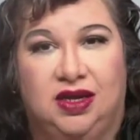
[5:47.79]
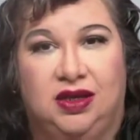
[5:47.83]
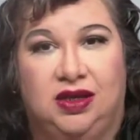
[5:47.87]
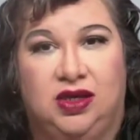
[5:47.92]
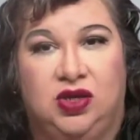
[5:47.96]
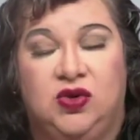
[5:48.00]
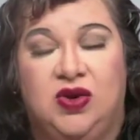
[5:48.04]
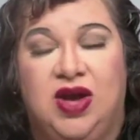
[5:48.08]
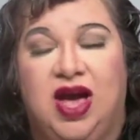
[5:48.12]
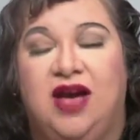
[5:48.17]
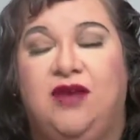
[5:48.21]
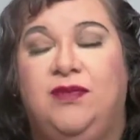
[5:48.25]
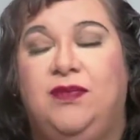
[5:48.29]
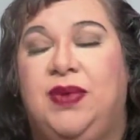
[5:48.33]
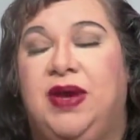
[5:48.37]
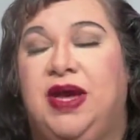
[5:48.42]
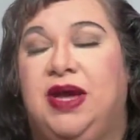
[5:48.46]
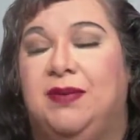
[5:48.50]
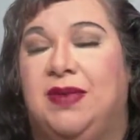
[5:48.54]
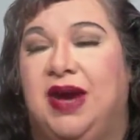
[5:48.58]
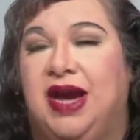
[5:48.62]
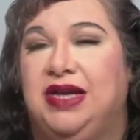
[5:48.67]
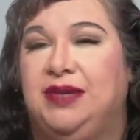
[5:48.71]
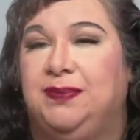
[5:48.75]
You have
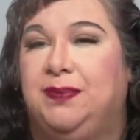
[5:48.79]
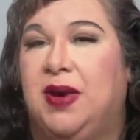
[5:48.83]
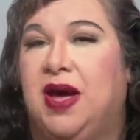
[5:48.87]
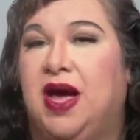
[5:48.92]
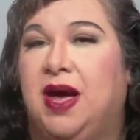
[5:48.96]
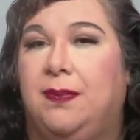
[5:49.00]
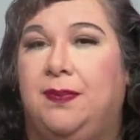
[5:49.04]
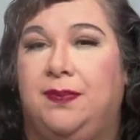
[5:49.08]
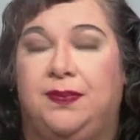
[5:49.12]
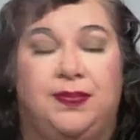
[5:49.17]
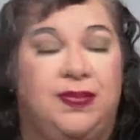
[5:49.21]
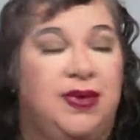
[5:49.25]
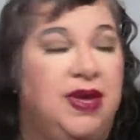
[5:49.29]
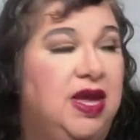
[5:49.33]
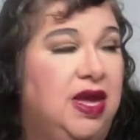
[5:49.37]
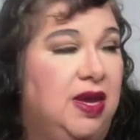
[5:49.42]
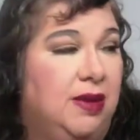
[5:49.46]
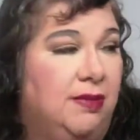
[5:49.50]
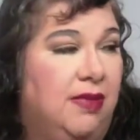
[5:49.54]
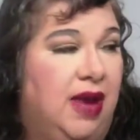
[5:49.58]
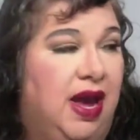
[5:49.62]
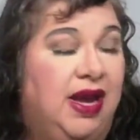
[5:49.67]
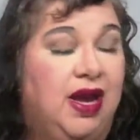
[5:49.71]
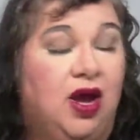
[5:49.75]
been
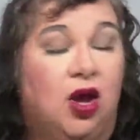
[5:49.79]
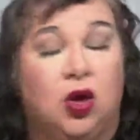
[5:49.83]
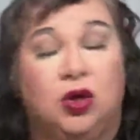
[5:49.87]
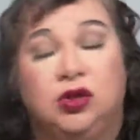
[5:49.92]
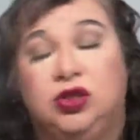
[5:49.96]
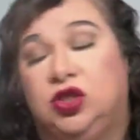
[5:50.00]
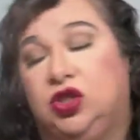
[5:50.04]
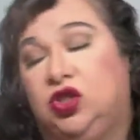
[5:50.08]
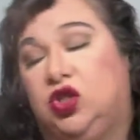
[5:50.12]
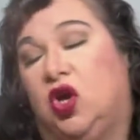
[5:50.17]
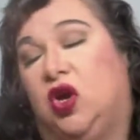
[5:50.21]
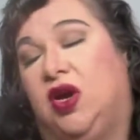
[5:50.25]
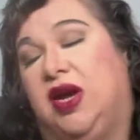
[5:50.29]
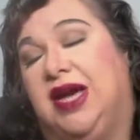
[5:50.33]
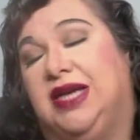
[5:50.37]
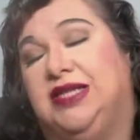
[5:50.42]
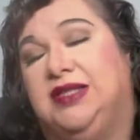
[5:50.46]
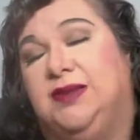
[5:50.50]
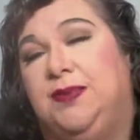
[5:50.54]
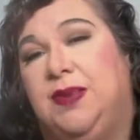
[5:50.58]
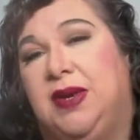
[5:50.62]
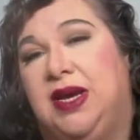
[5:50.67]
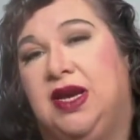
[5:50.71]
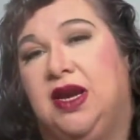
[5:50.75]
my older dog
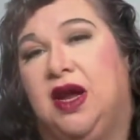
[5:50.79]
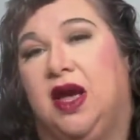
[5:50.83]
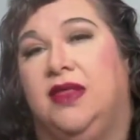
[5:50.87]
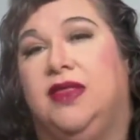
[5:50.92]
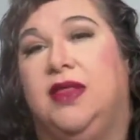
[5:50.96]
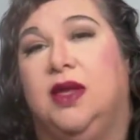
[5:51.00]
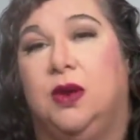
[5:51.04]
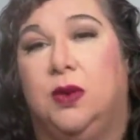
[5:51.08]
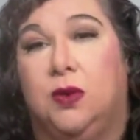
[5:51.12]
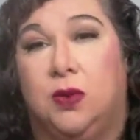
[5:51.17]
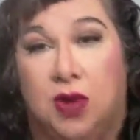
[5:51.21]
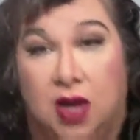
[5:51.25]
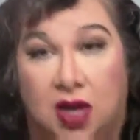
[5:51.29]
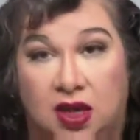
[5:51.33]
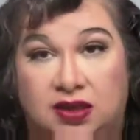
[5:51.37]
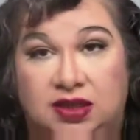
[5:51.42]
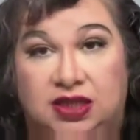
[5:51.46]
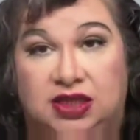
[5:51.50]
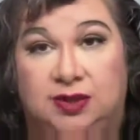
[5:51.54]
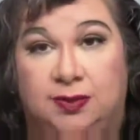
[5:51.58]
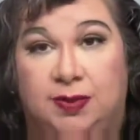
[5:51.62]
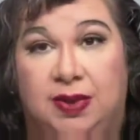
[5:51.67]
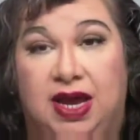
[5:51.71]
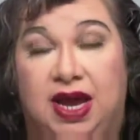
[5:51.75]
has been on the
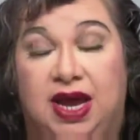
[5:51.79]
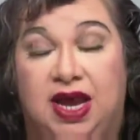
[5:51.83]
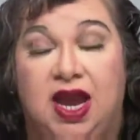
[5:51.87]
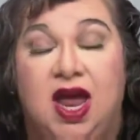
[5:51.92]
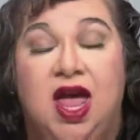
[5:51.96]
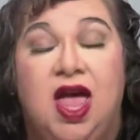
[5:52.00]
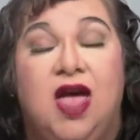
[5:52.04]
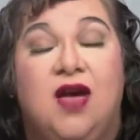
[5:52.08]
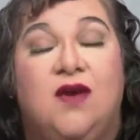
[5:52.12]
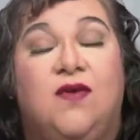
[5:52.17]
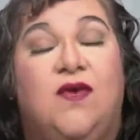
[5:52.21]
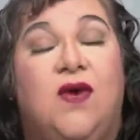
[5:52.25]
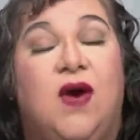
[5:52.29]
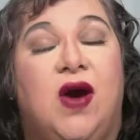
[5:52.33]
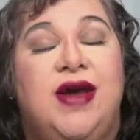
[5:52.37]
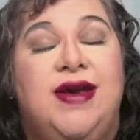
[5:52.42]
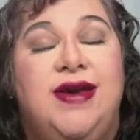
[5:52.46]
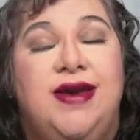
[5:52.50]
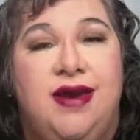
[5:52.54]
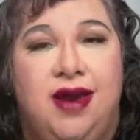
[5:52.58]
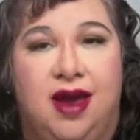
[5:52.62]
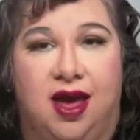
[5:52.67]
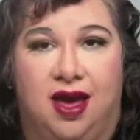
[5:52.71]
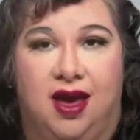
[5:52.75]
wellness plan for
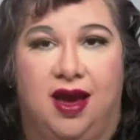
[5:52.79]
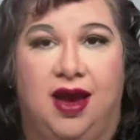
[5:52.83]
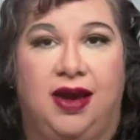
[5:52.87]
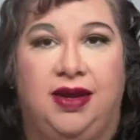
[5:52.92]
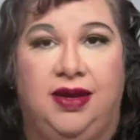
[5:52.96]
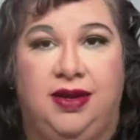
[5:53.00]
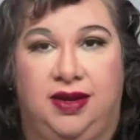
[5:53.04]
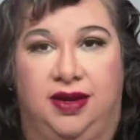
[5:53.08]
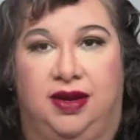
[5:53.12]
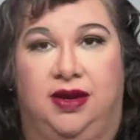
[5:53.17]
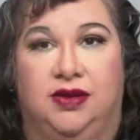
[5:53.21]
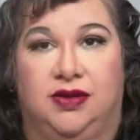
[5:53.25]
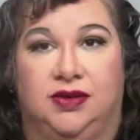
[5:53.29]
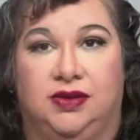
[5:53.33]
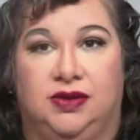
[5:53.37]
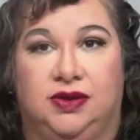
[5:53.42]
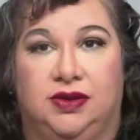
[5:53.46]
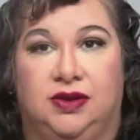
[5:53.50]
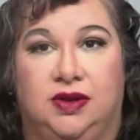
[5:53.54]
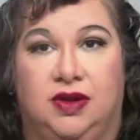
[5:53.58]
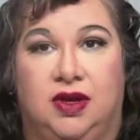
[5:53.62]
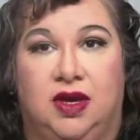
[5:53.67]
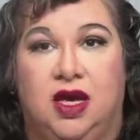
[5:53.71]
9 years.